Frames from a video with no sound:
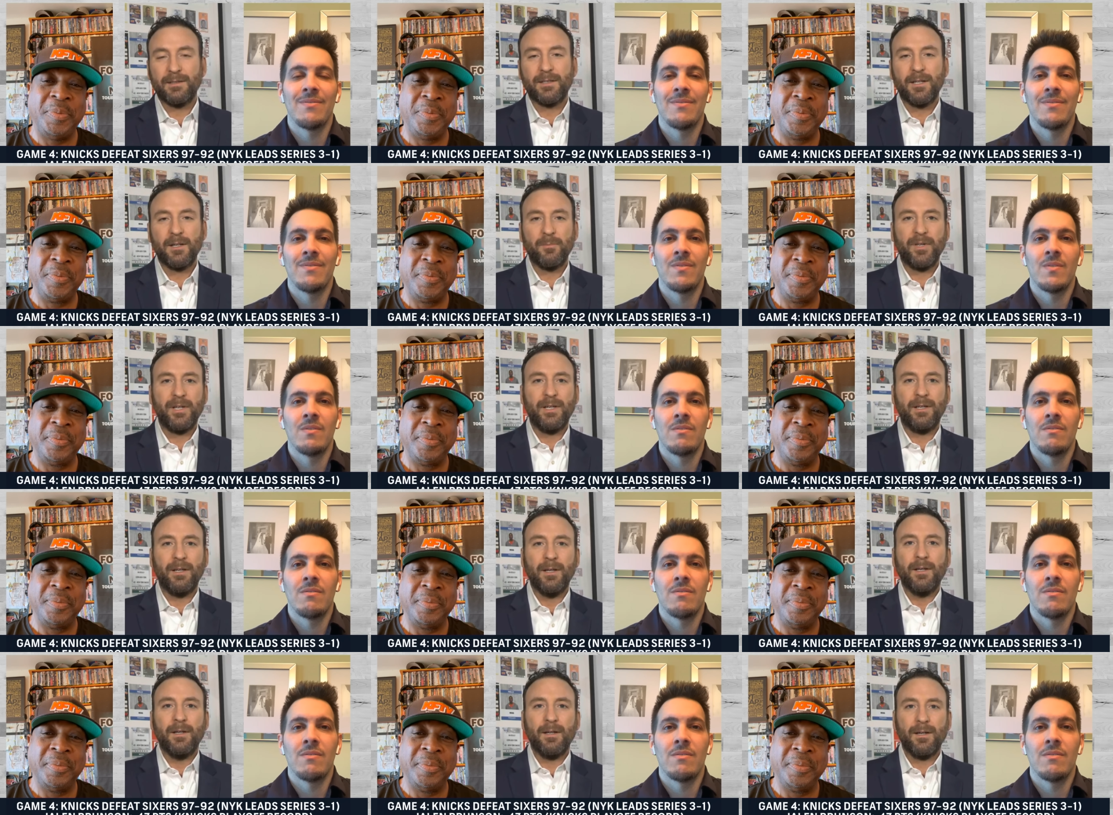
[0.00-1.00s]
Speaker 1: It's going to
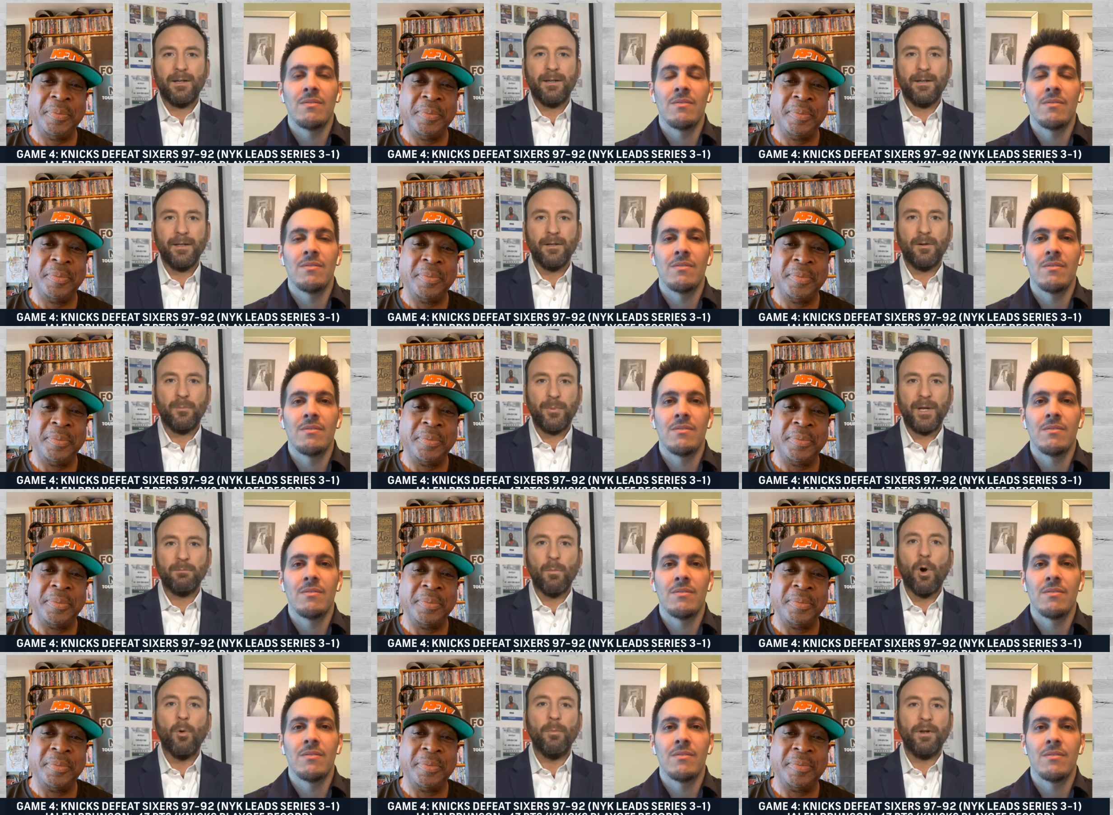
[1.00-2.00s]
be, a
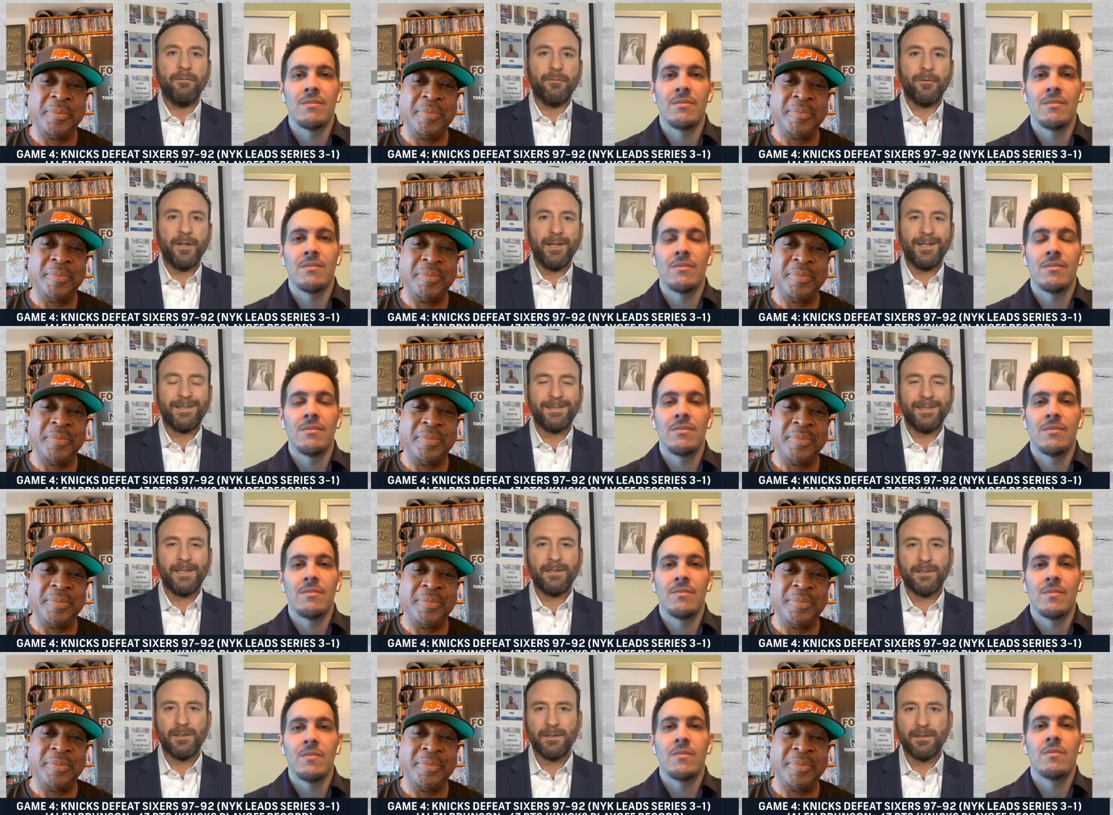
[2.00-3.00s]
big moment for this
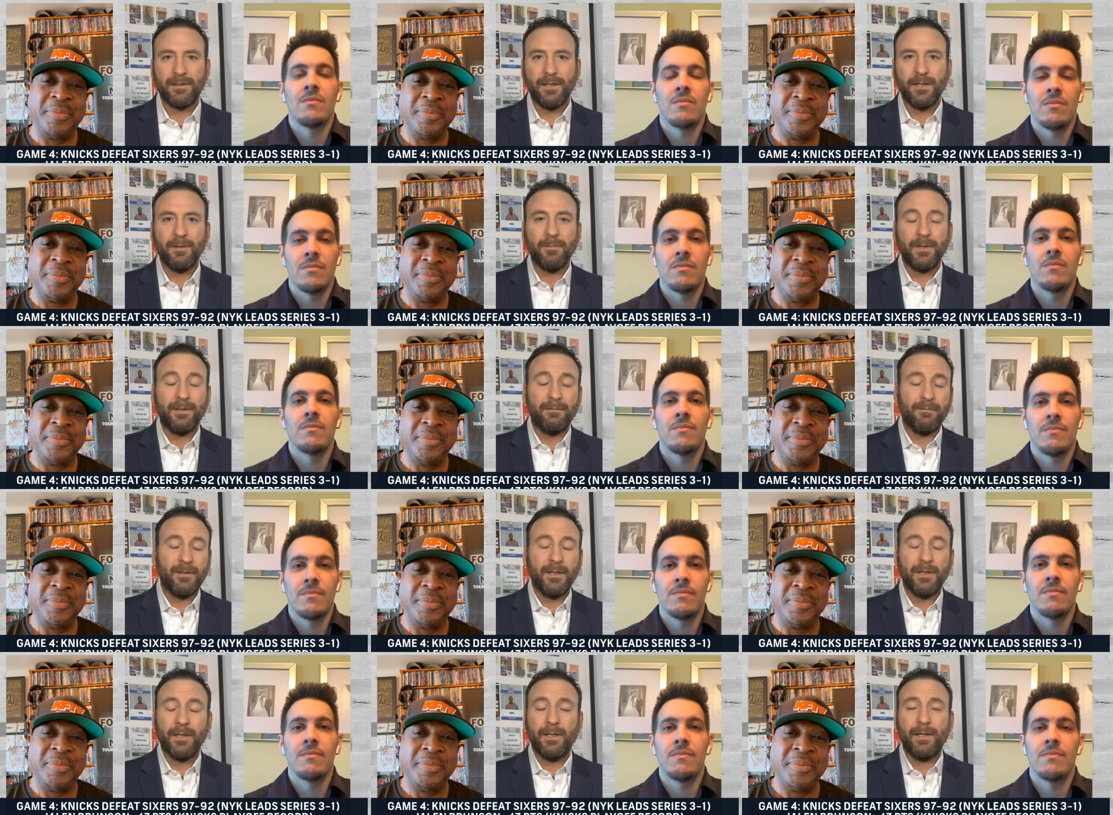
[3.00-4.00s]
Sixers team, and
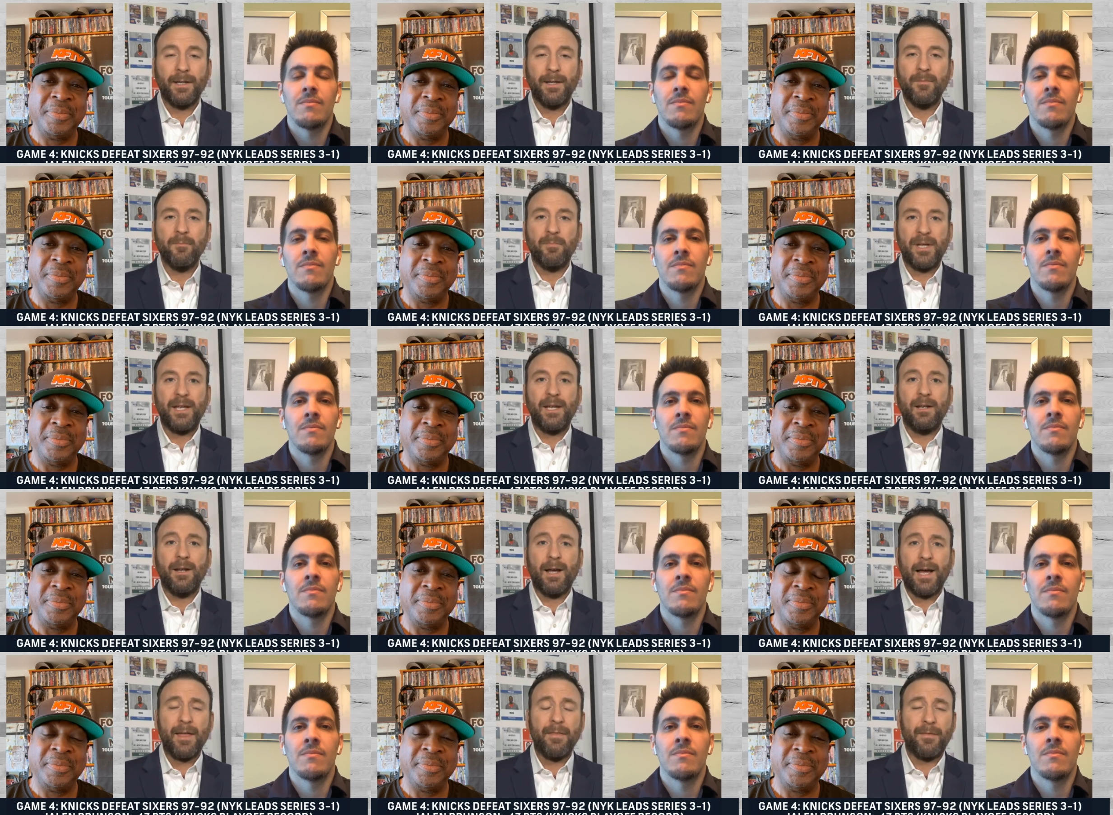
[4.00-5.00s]
really
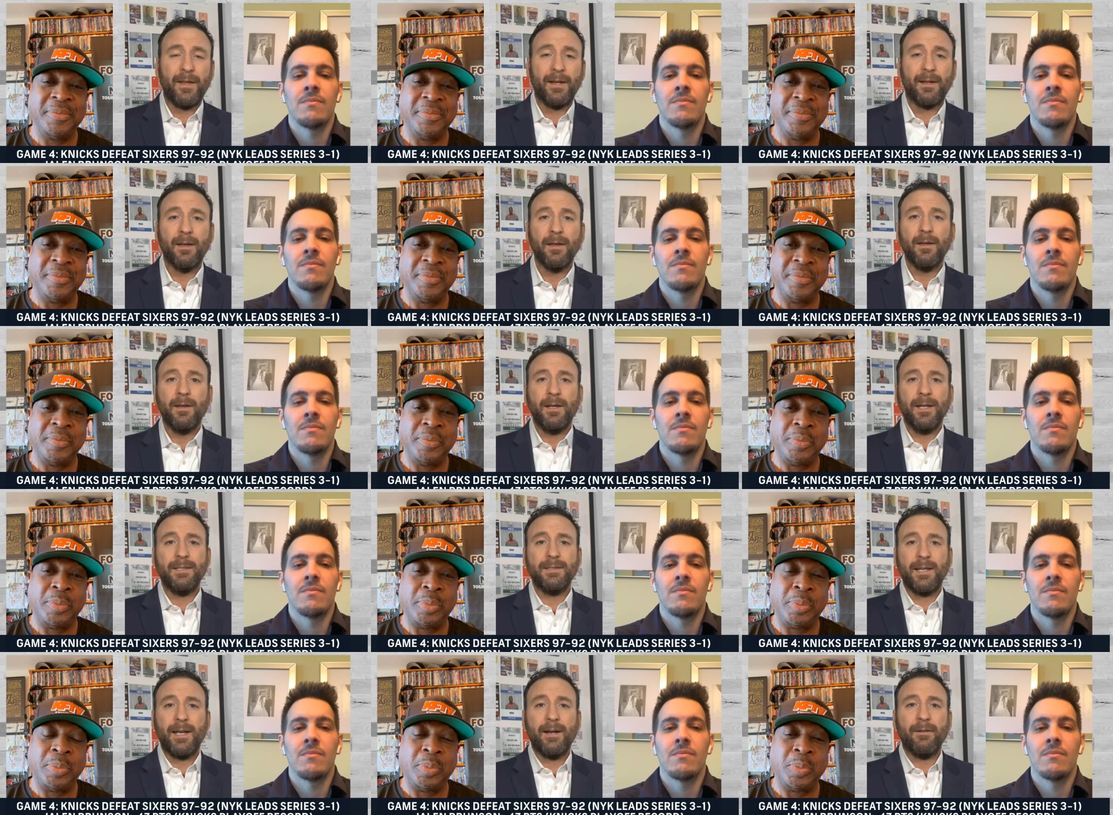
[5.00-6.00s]
Embiid, I think,
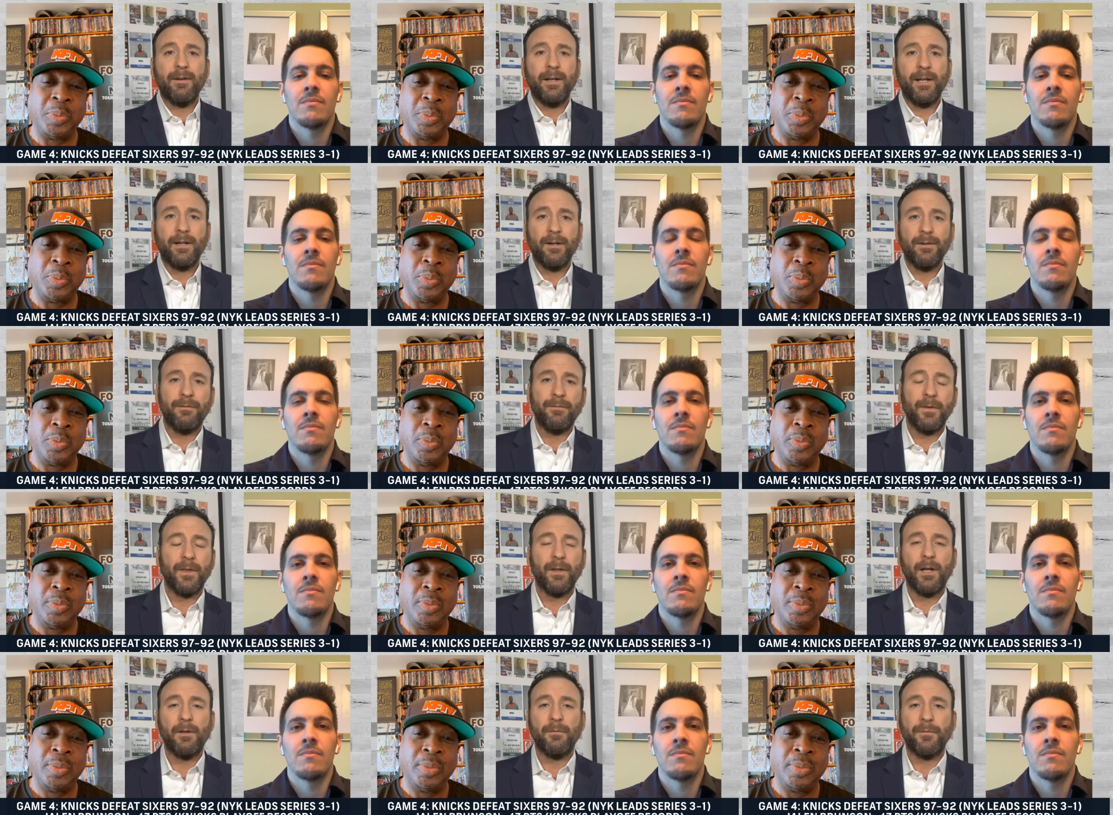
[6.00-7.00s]
his era here in
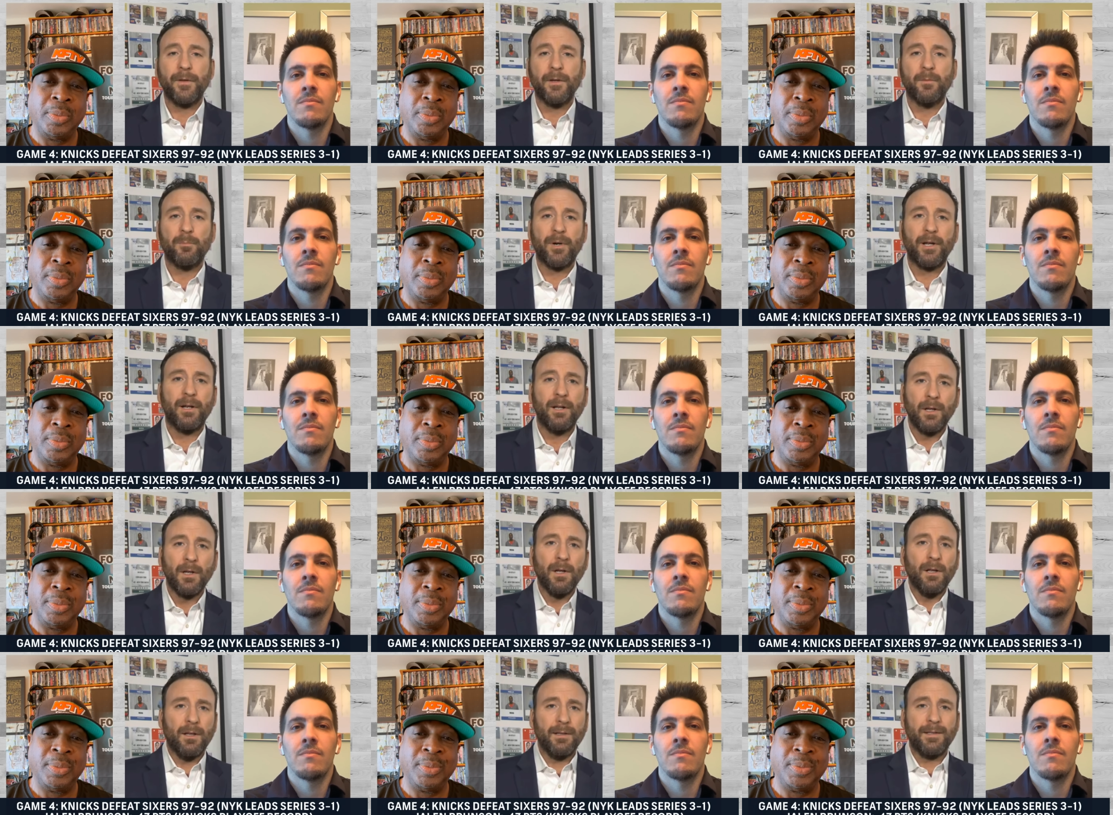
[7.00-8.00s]
Philadelphia. But
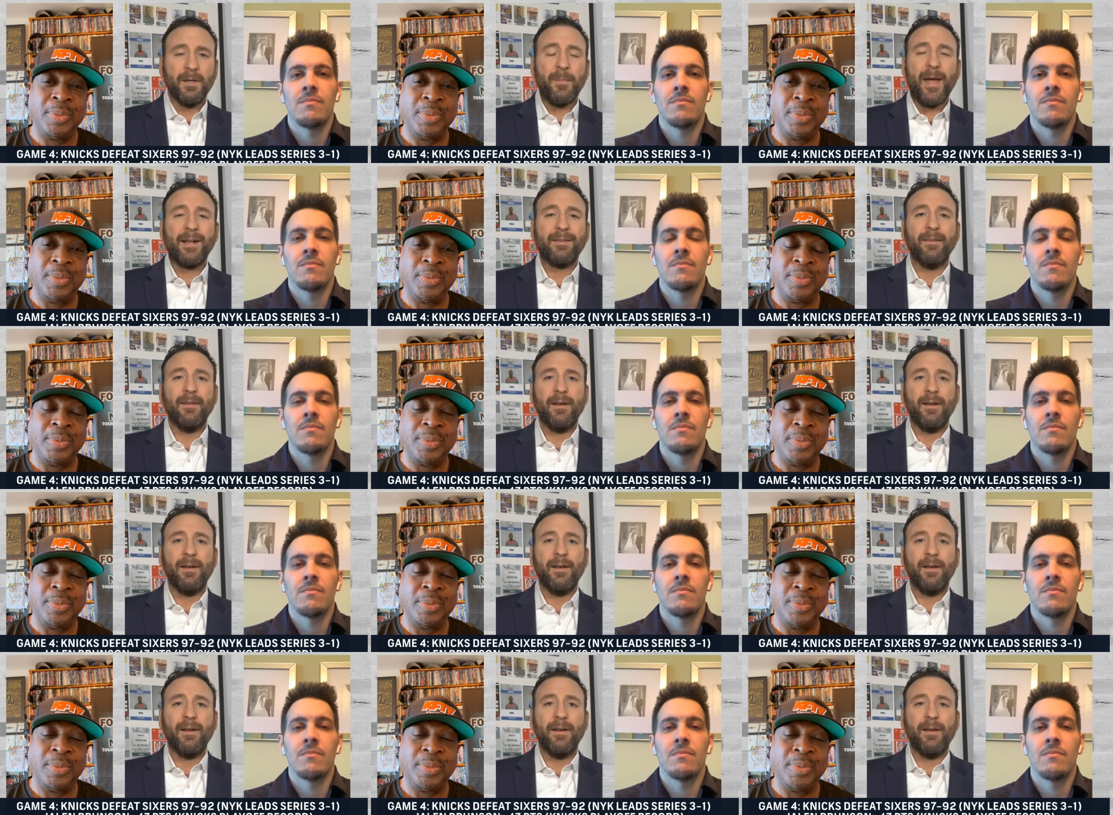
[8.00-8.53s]
let's get back